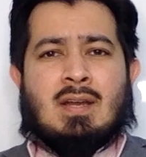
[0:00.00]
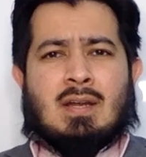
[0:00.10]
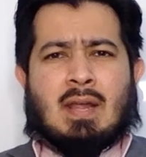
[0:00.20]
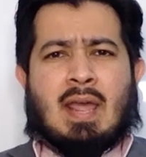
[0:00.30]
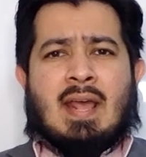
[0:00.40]

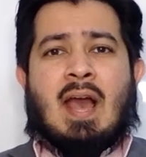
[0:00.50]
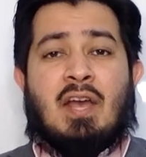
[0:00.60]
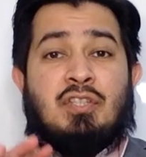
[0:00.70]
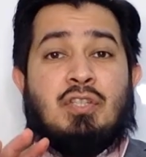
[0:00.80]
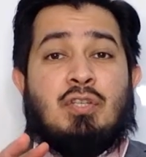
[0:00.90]
Hey
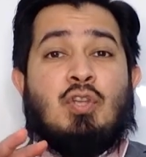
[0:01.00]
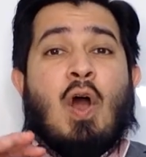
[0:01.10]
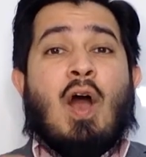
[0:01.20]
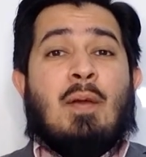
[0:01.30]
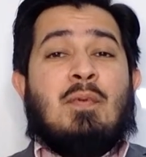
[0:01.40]
guys, so
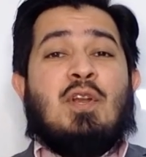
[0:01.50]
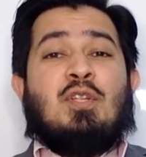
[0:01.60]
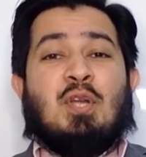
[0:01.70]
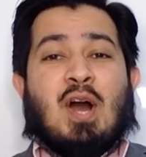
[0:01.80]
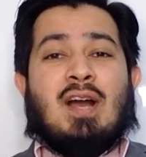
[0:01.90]
I'm going to
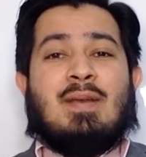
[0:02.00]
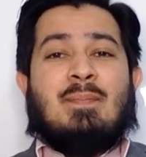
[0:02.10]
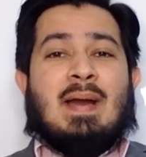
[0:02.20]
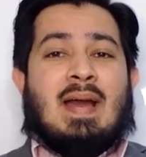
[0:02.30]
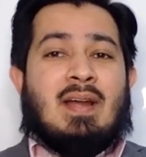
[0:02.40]
talk
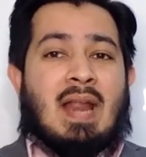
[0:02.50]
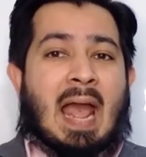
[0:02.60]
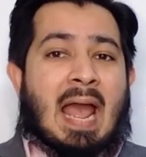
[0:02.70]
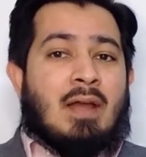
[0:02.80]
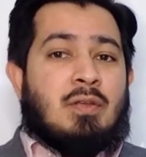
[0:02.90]
about
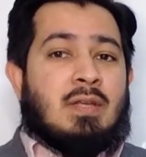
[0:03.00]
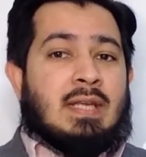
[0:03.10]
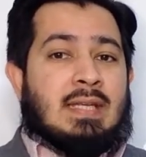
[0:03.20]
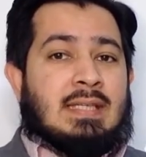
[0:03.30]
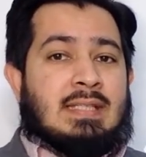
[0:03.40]
how you
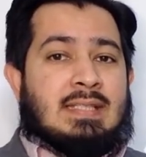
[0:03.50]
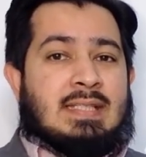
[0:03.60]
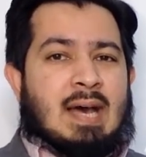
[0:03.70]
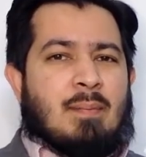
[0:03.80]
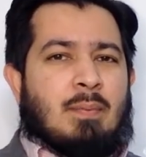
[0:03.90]
can
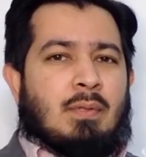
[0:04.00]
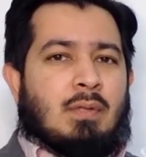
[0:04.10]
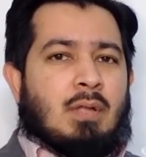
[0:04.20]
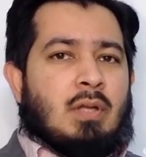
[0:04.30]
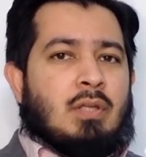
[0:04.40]

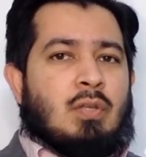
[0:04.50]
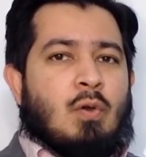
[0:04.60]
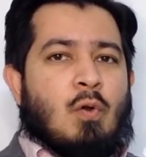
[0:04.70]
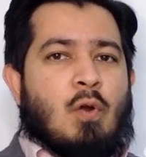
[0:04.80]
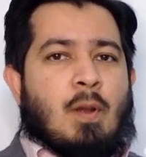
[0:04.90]
double
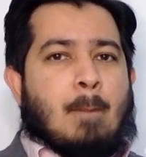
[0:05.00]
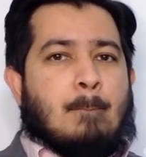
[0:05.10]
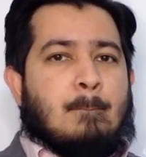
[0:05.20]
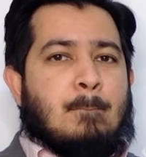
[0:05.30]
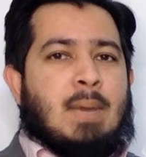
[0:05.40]
your
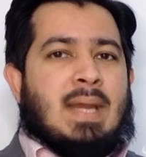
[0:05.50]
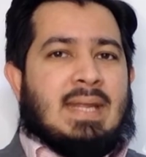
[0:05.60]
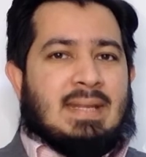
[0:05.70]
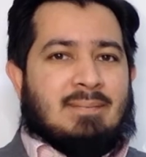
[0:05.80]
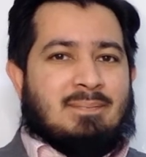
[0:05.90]

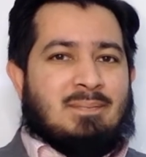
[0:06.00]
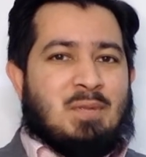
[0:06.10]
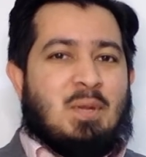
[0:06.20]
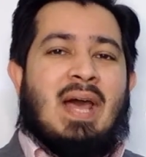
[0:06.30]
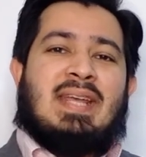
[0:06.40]
money. You
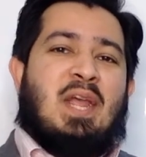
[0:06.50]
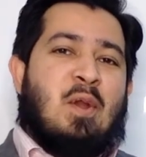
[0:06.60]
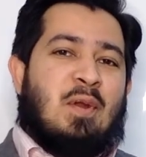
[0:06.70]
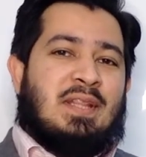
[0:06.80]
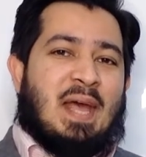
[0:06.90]
like
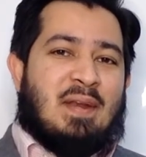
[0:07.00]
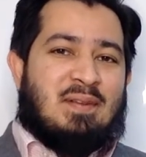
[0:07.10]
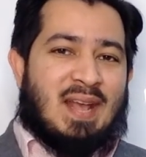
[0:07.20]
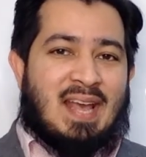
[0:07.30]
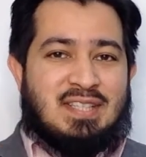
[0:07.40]
hearing that?
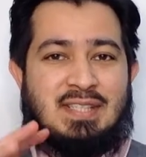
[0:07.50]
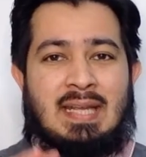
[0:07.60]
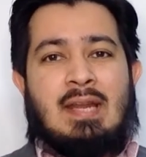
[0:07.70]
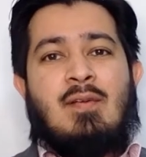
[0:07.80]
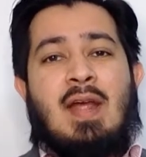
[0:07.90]
Okay, stick
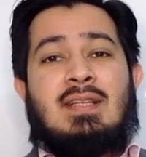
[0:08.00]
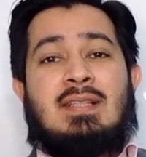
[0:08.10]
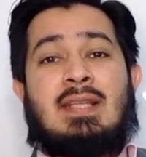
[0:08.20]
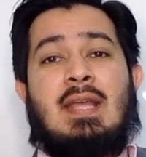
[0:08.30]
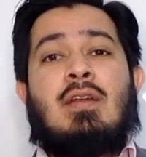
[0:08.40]
around to
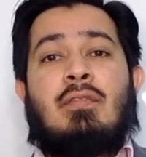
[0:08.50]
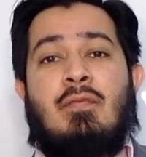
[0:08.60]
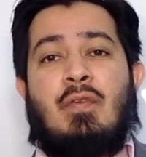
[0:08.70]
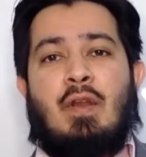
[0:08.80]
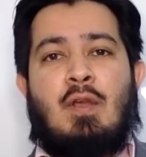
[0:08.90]
the end of the
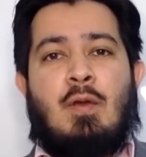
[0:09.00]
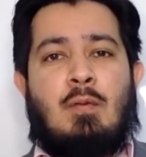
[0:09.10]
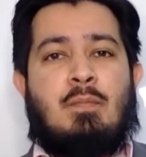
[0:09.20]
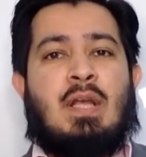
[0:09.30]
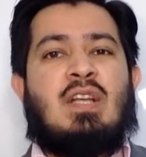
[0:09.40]
video
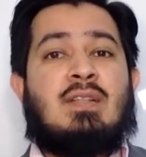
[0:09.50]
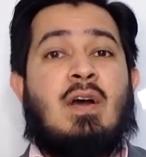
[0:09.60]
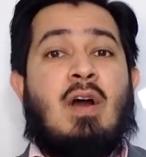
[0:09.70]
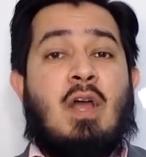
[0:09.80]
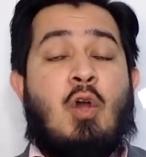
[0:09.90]
because
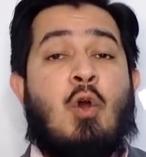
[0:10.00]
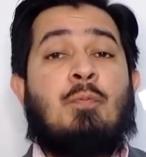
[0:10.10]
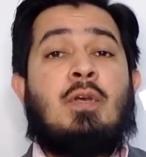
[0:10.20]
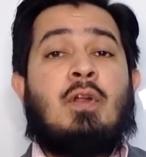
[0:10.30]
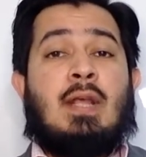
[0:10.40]
I hope
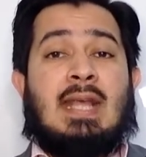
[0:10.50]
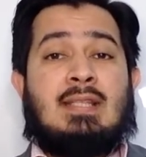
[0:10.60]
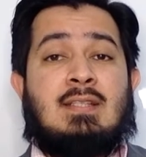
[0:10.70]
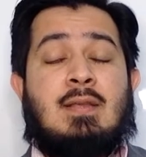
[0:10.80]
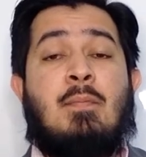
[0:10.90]
you're going to
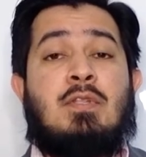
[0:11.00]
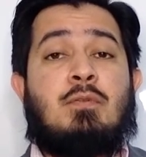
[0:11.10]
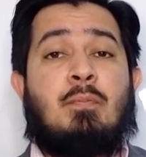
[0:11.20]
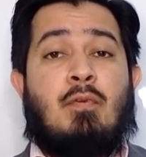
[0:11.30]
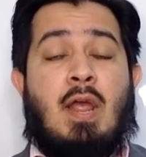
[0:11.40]
get some
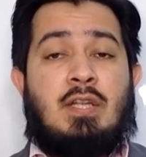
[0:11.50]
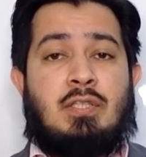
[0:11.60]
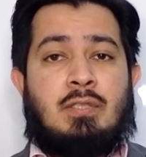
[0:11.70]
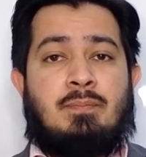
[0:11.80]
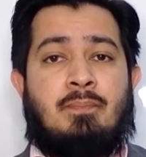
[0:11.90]

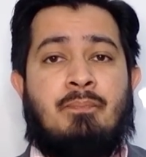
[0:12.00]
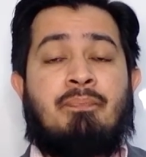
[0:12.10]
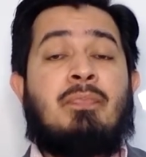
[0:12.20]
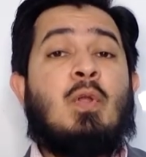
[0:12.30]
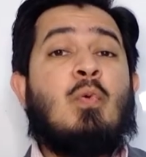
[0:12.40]
inspiration
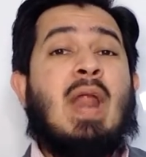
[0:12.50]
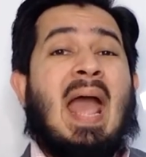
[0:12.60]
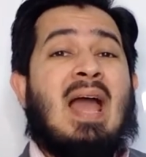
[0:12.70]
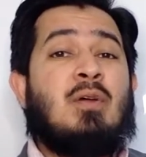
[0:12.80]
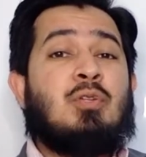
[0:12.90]
on
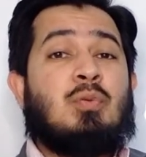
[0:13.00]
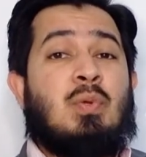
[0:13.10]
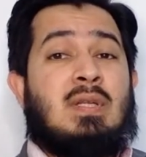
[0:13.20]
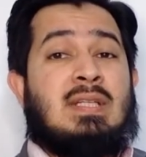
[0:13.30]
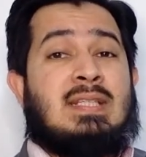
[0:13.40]
how to
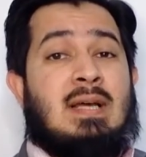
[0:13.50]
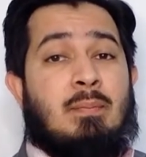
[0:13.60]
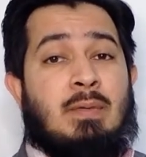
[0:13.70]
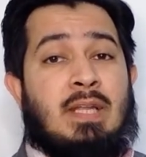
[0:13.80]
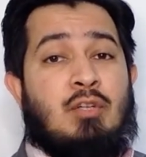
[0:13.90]

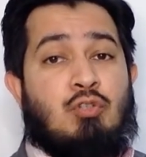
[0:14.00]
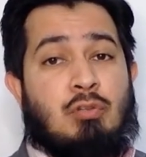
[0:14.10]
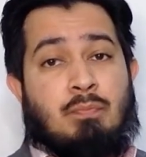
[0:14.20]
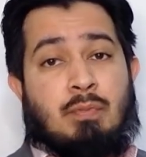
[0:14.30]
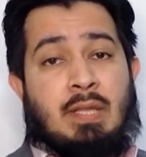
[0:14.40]
doubling,
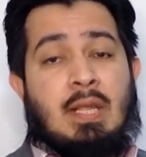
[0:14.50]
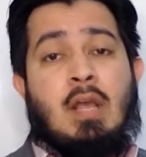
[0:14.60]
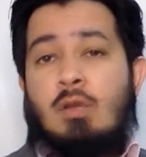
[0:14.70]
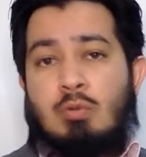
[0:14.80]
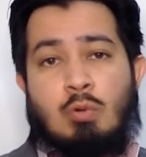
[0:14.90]
tripling,
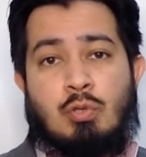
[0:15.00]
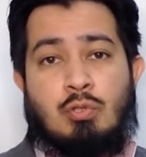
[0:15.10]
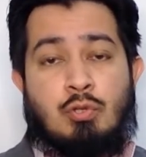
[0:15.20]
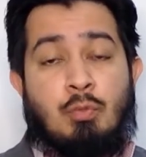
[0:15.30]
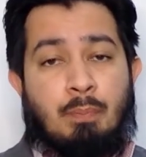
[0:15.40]

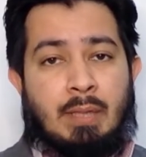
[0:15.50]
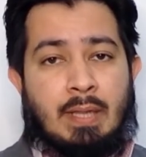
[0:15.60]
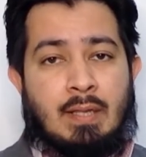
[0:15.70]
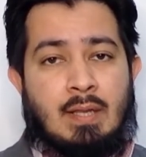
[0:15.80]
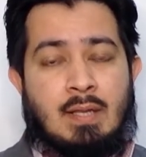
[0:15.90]
quadrupling,
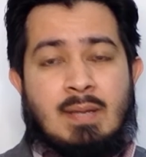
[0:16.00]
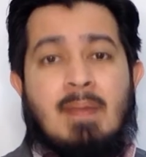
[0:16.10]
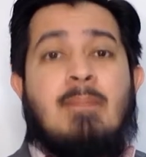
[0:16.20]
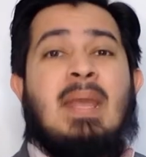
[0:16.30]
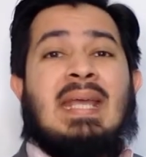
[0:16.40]

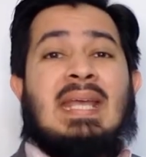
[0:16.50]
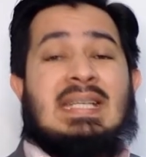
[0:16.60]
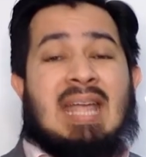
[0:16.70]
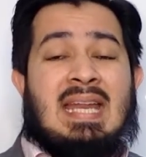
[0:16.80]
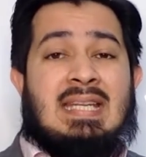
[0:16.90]
making
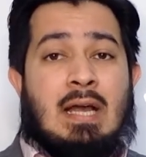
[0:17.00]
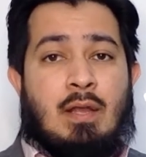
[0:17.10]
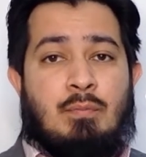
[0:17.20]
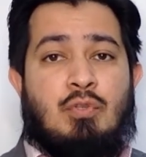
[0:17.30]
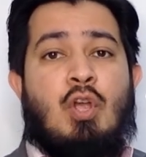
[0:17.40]
10
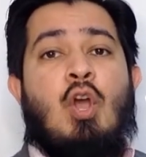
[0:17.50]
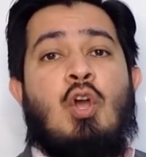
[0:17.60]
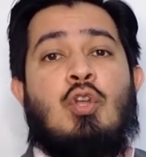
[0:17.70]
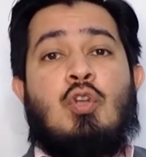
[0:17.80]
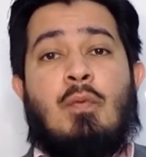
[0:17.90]
times
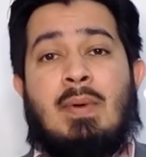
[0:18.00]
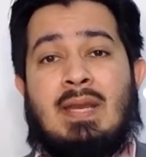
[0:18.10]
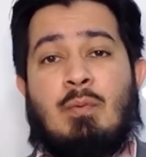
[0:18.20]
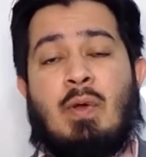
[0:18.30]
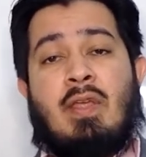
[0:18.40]
your money,
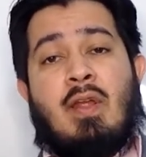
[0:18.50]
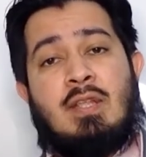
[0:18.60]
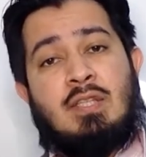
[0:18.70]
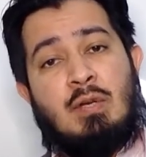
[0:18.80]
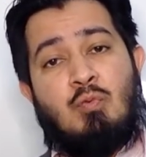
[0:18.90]
whether
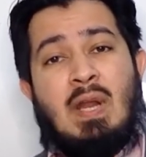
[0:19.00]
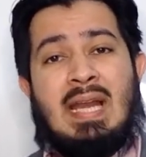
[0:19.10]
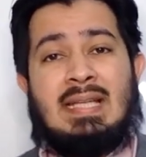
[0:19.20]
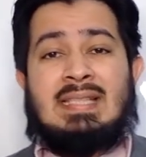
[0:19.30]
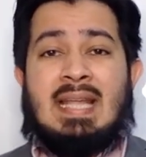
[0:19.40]
it's in real
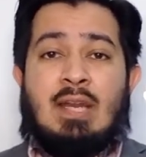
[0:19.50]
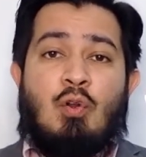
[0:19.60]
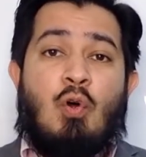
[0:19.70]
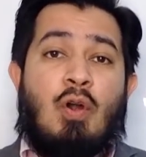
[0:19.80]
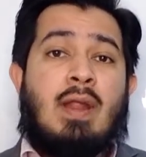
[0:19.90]
estate
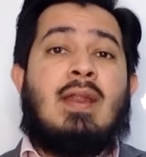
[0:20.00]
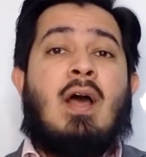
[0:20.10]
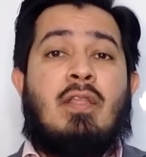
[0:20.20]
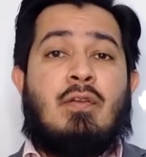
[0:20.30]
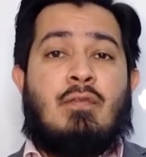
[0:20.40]
or in
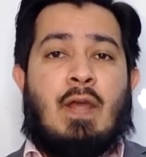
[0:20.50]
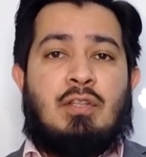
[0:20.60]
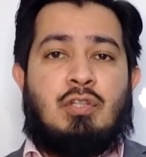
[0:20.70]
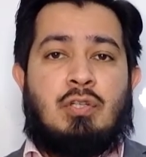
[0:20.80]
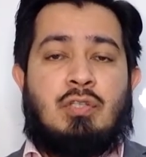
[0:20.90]
other
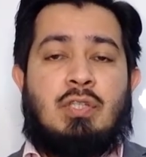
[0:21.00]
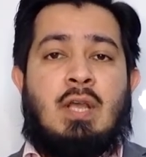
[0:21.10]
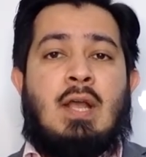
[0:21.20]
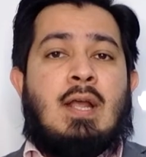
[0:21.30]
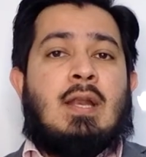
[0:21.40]
ventures.
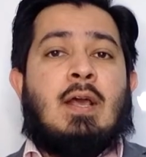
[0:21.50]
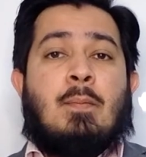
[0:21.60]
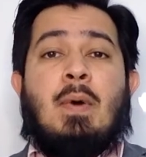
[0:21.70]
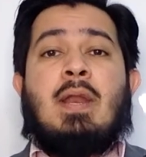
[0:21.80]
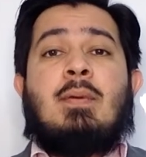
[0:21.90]
Look,
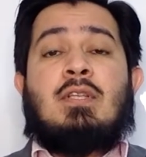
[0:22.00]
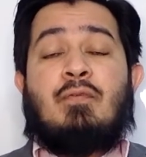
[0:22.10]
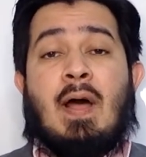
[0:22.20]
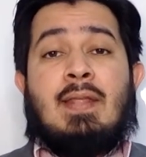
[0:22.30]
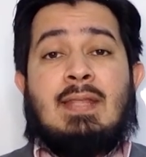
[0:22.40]
my name is
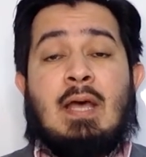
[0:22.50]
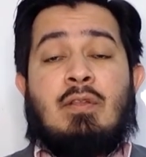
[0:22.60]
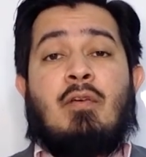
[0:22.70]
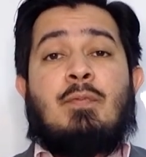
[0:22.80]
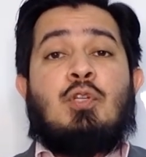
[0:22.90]
Fahd Dawood.
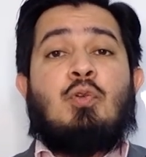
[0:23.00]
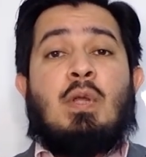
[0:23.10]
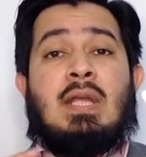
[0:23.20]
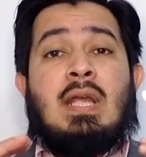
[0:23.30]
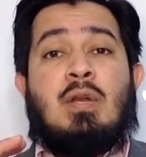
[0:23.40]
I've been doing
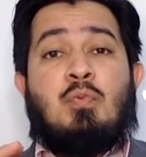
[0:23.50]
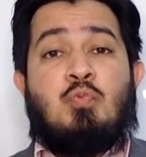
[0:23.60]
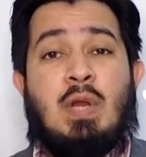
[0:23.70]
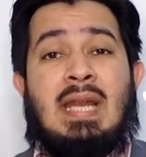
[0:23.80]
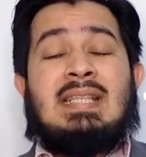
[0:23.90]

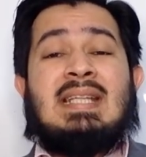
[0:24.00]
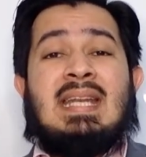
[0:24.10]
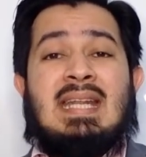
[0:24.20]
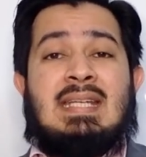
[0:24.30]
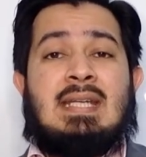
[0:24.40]
real estate
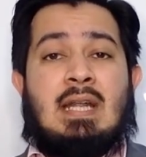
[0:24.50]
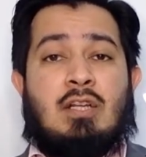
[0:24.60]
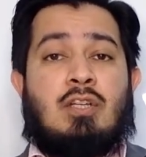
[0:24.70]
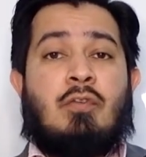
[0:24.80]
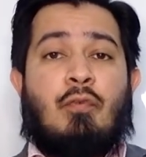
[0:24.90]

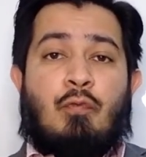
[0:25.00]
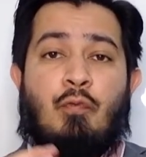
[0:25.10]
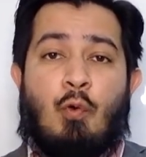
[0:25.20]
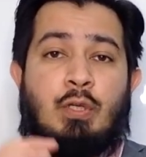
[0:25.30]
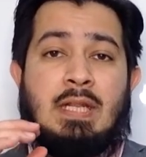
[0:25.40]
internationally for
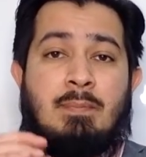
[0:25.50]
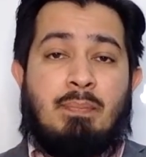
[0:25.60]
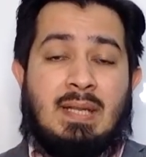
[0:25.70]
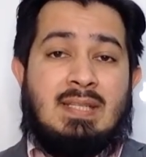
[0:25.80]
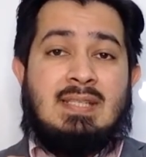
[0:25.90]
14
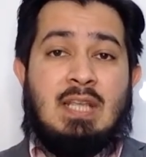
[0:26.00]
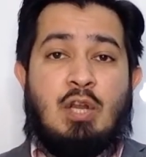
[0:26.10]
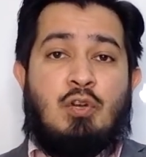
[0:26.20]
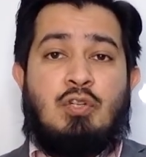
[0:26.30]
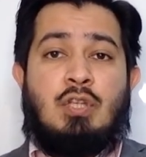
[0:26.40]
plus
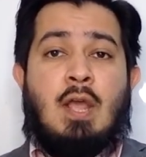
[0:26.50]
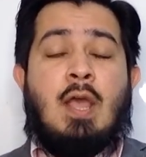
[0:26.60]
years.